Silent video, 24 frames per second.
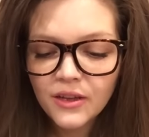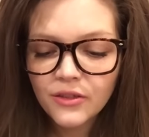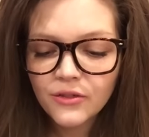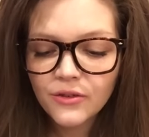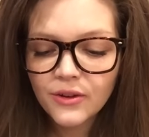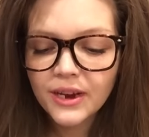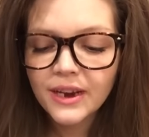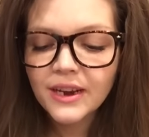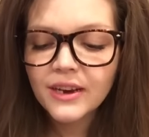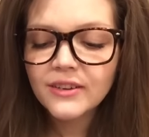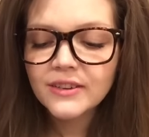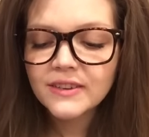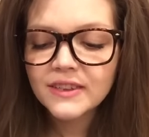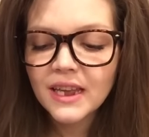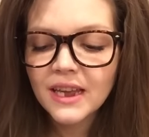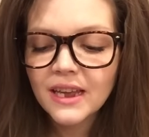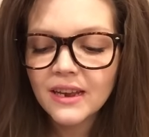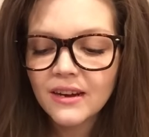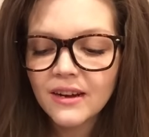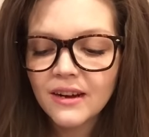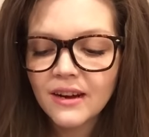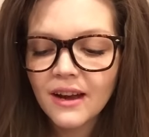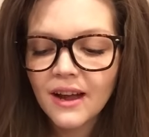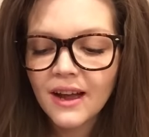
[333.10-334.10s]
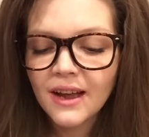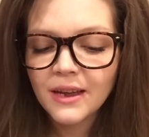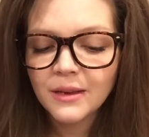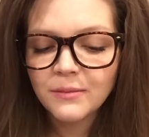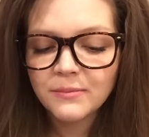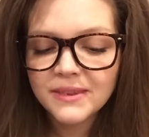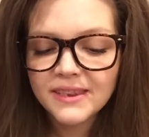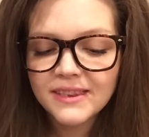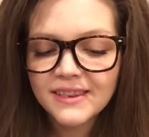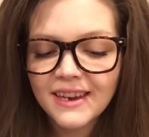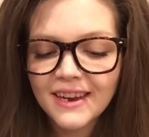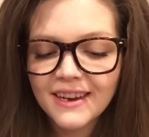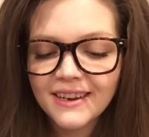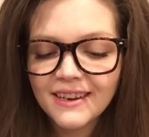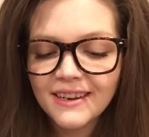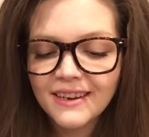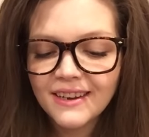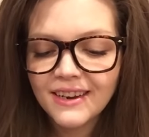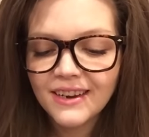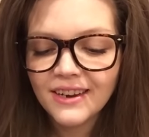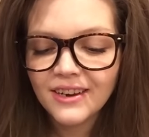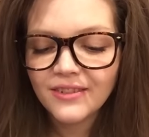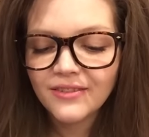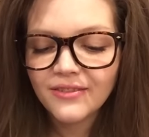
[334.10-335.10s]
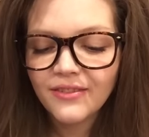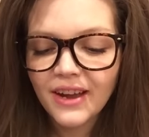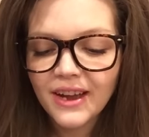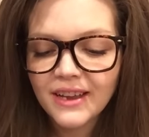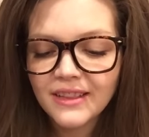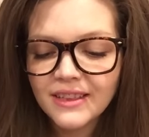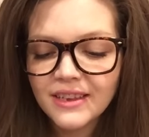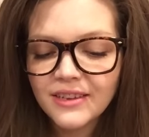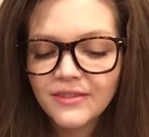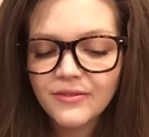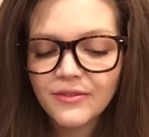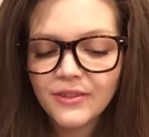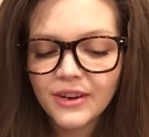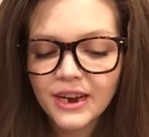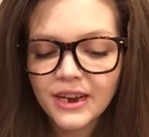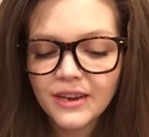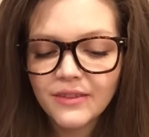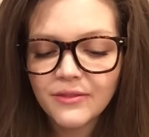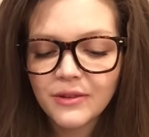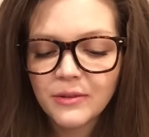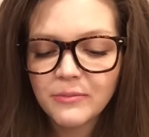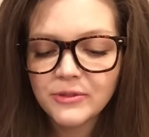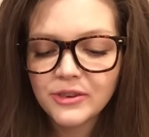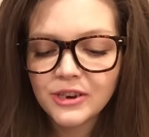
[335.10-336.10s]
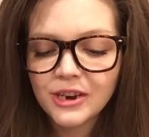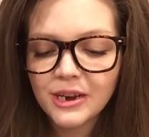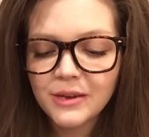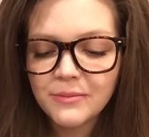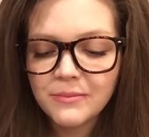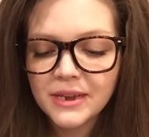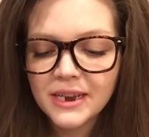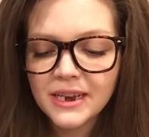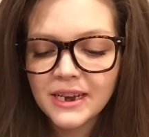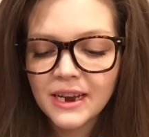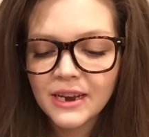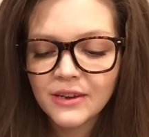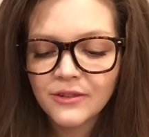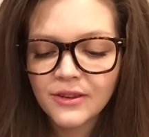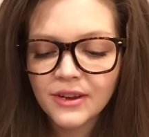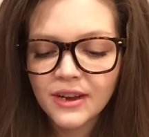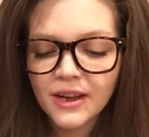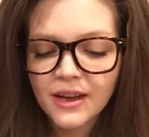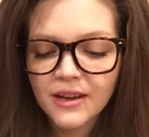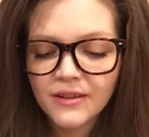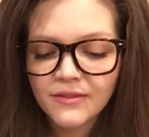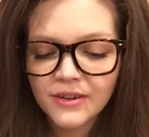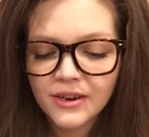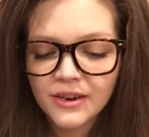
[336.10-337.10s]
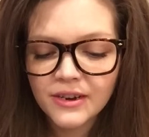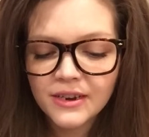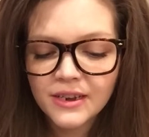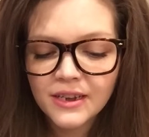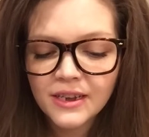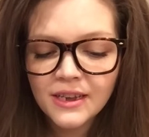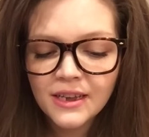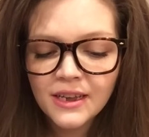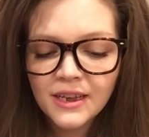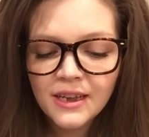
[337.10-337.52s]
Three years later, I am standing here finally freed from treatment and recovered.